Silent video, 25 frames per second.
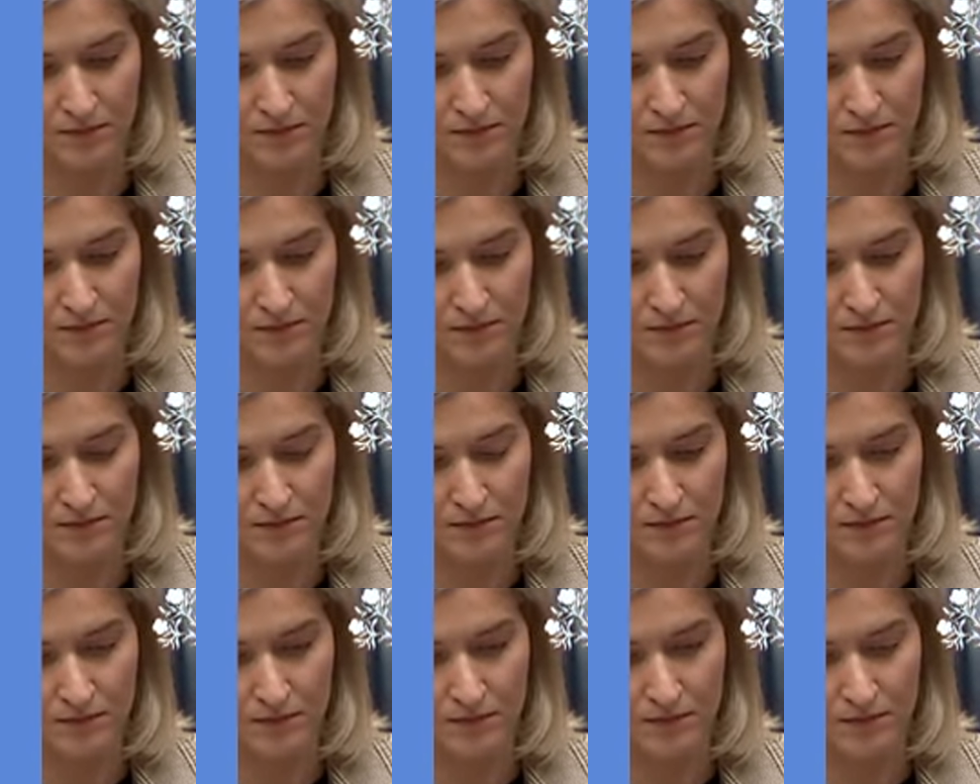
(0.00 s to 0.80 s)

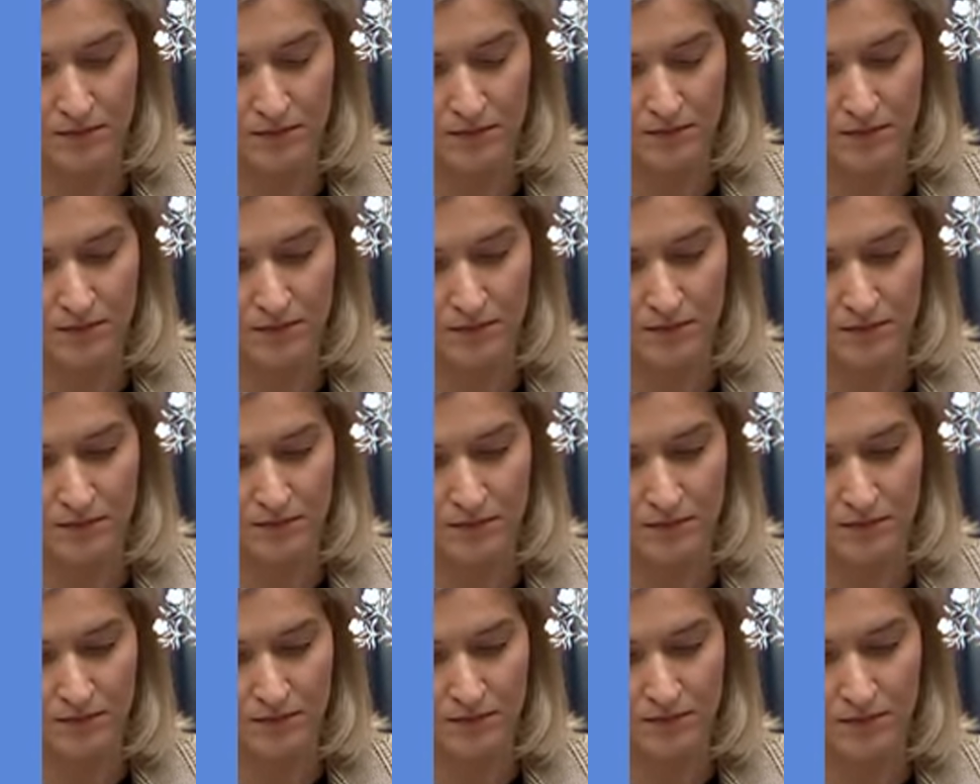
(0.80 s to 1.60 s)

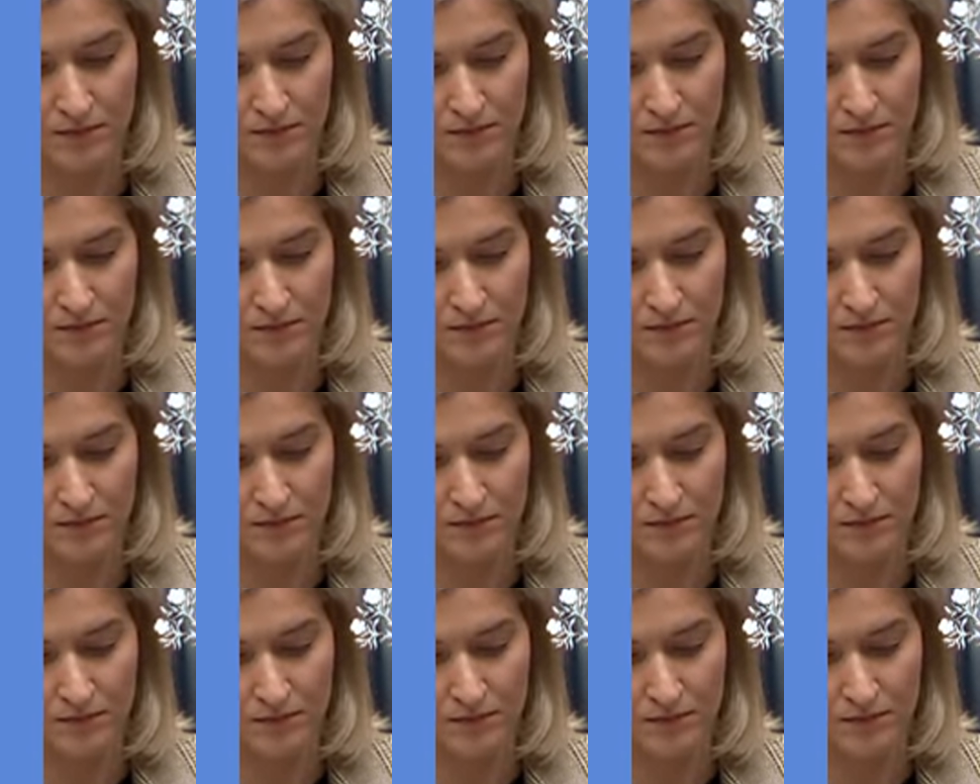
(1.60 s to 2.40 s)

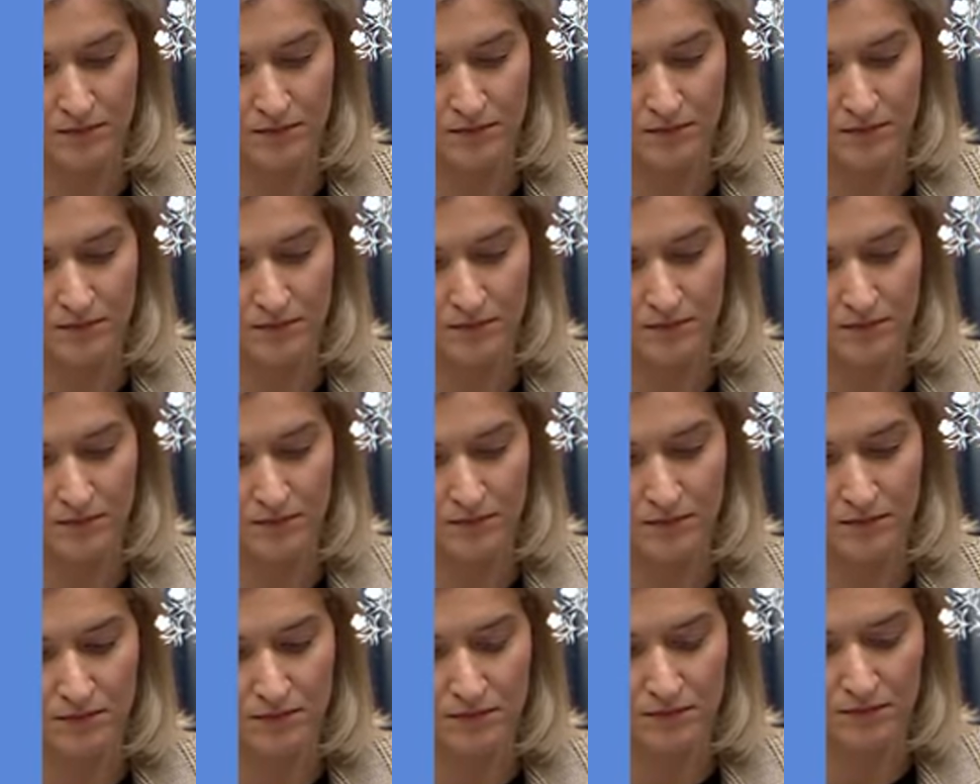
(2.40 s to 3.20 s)
(not speaking)